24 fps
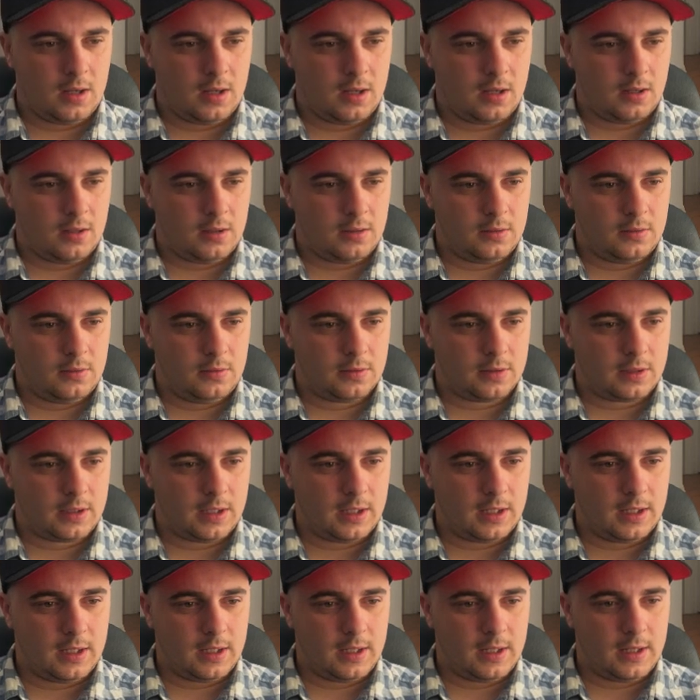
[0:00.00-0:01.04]

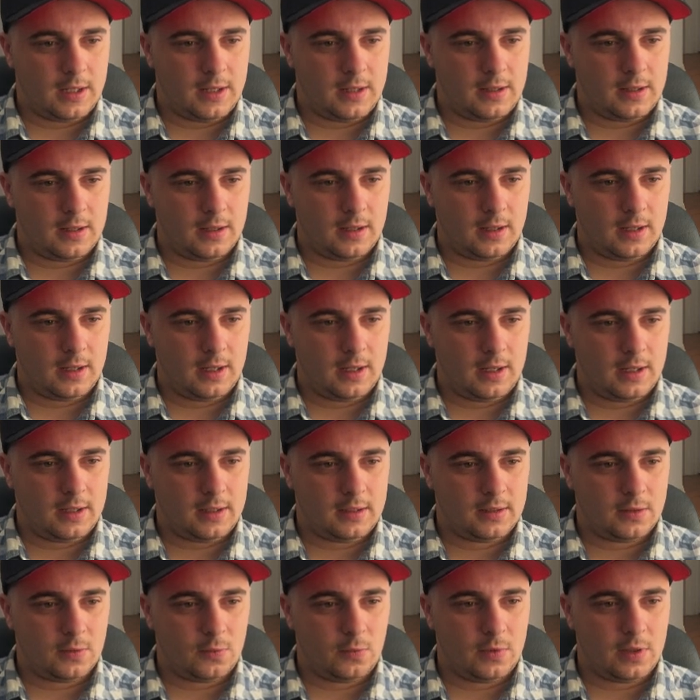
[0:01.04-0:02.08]
Okay,
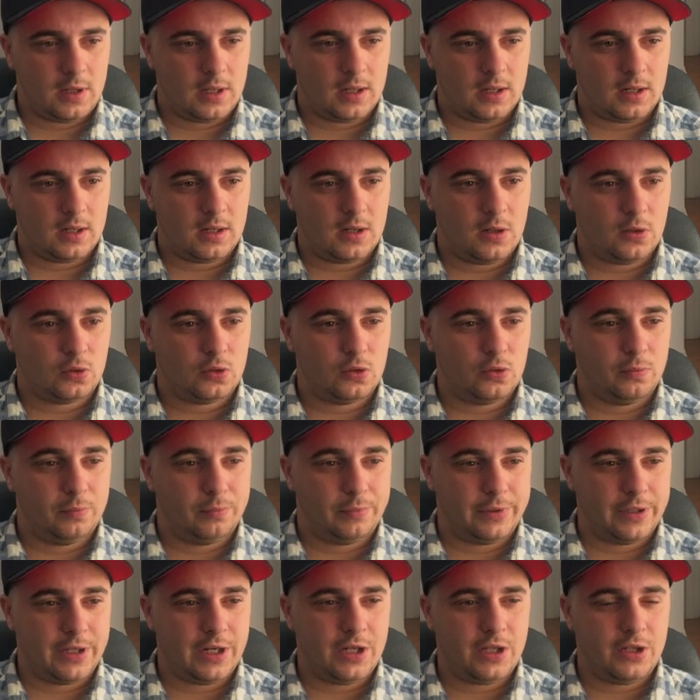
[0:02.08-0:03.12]
and we're gonna go to
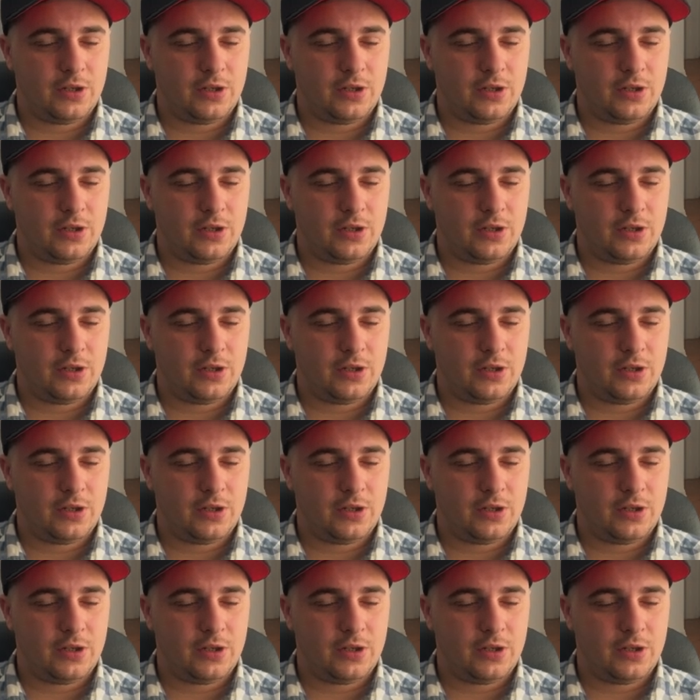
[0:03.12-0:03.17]
bridge